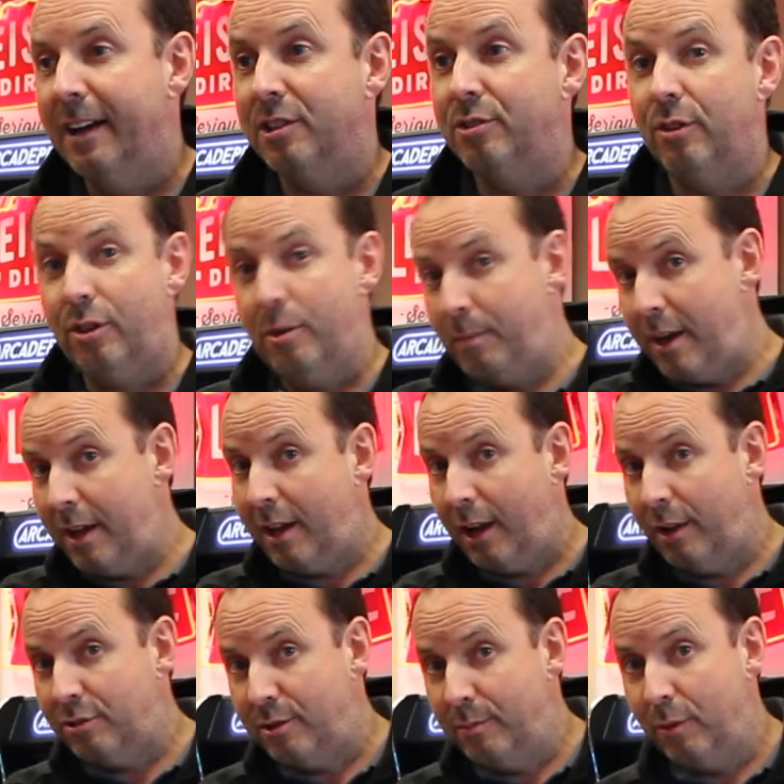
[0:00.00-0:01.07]
So it could be a
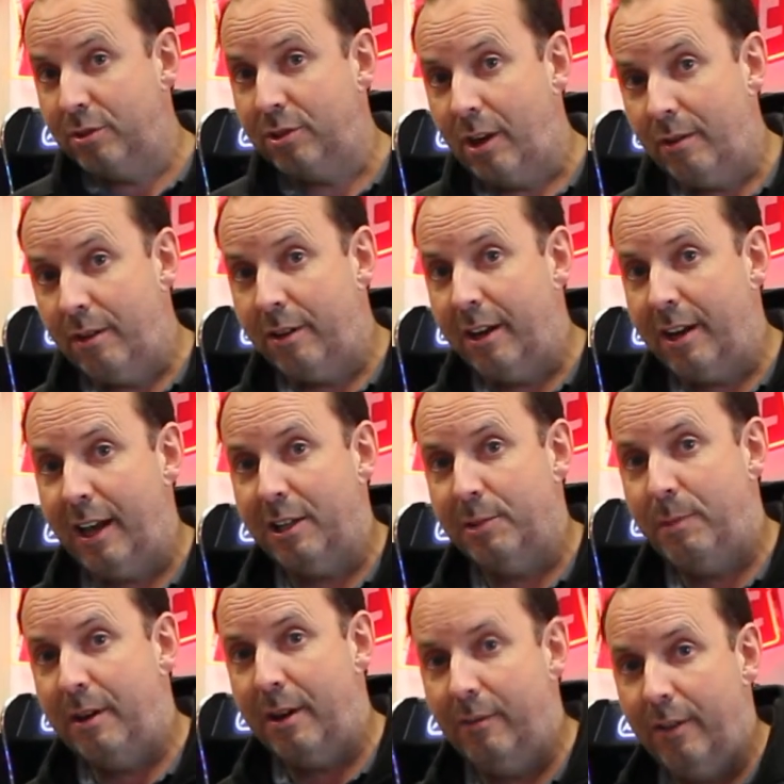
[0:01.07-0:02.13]
closer Mosconi than it
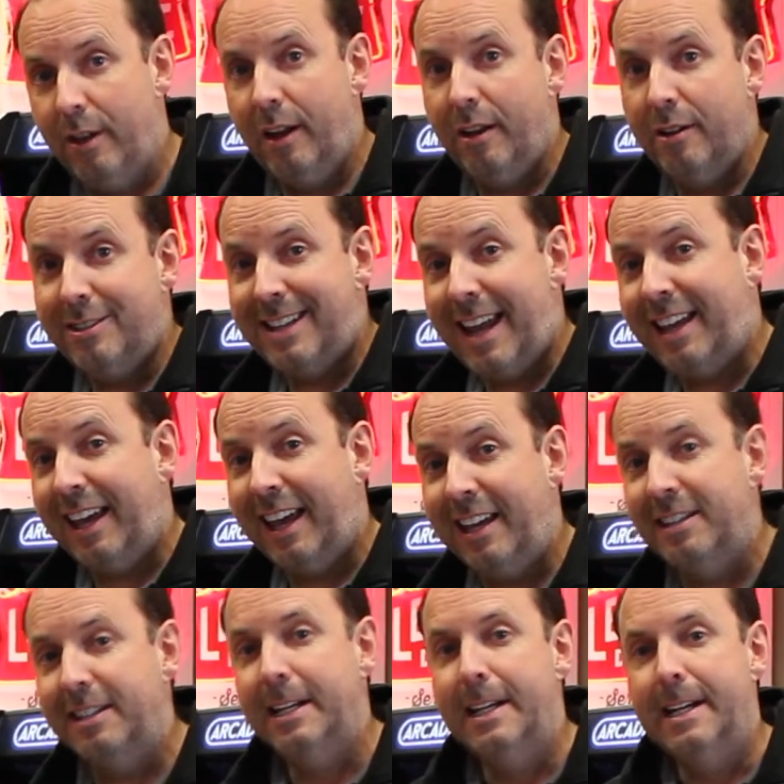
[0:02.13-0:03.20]
has been over the last
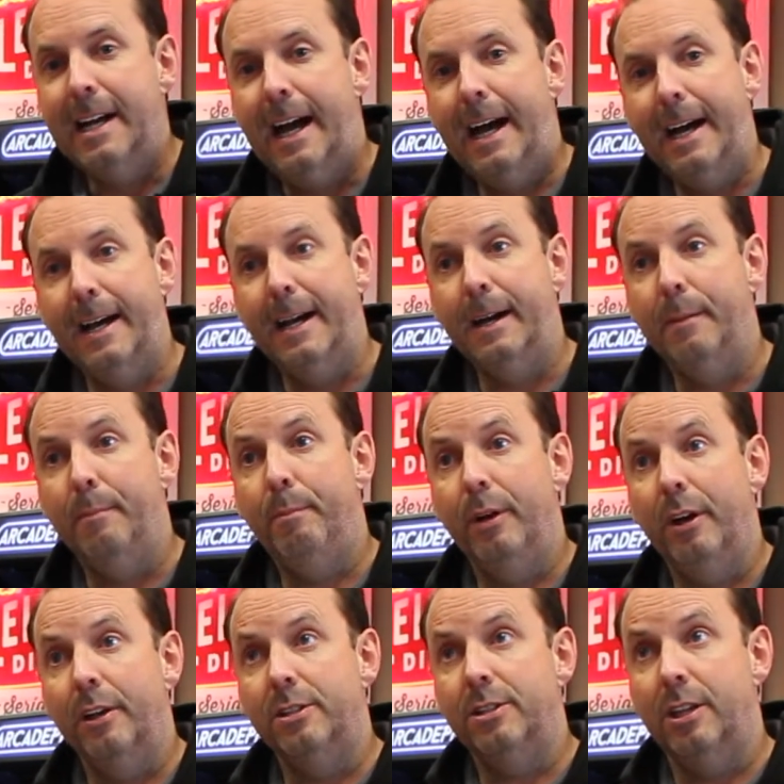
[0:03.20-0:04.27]
decade.
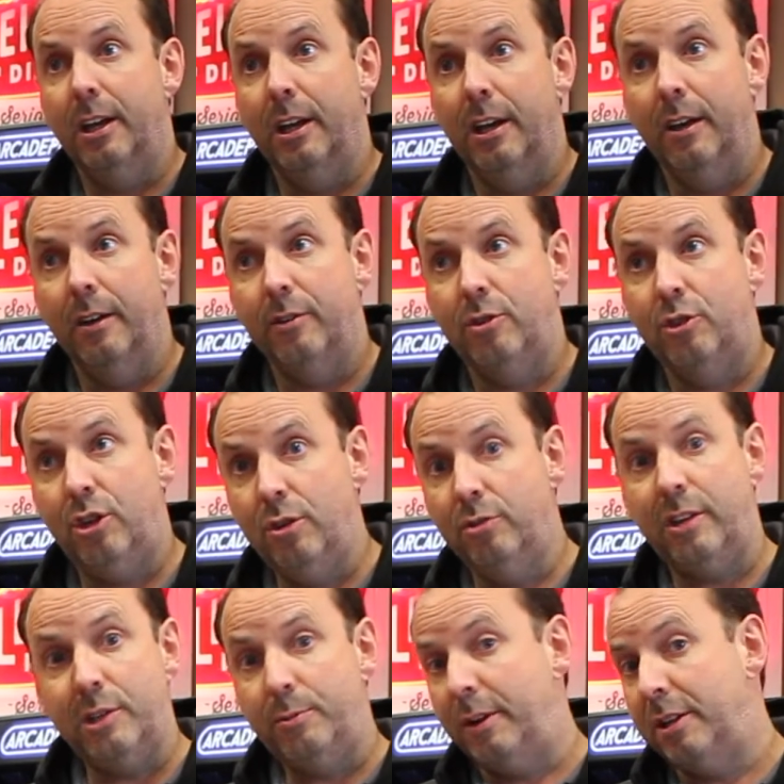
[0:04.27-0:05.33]
But
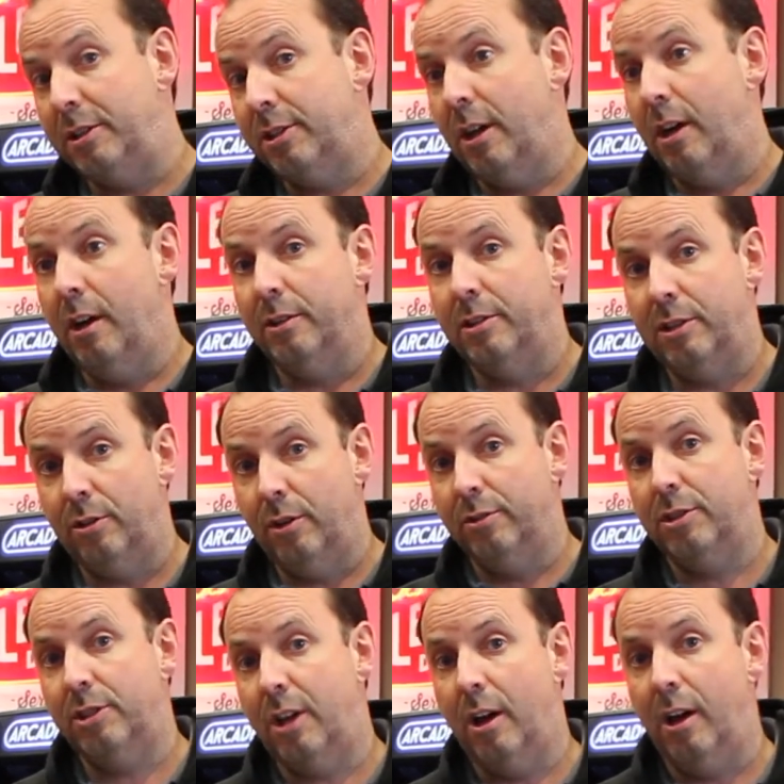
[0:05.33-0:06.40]
Tuesday's when it starts. It's
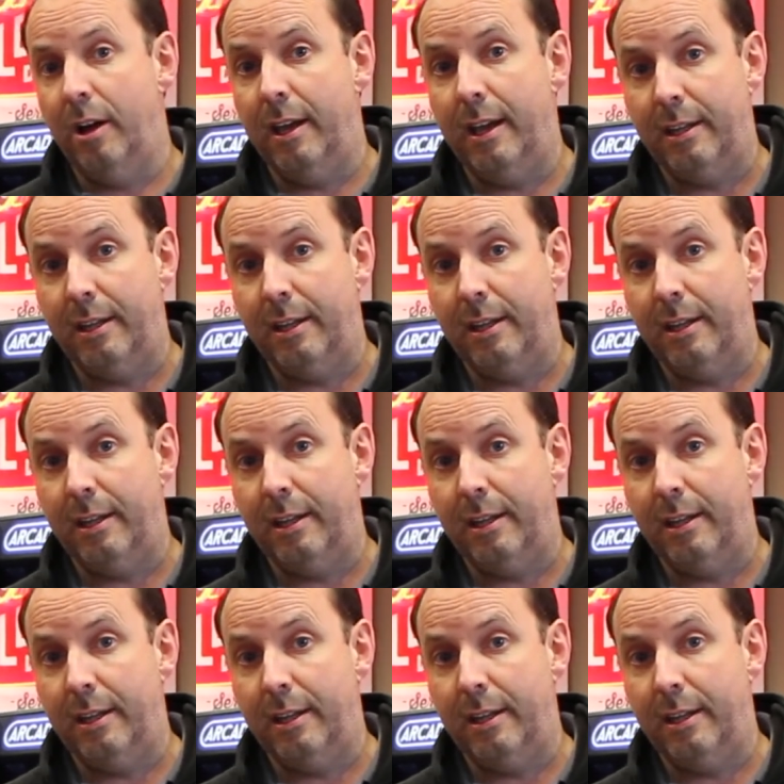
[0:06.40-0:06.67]
on Sky.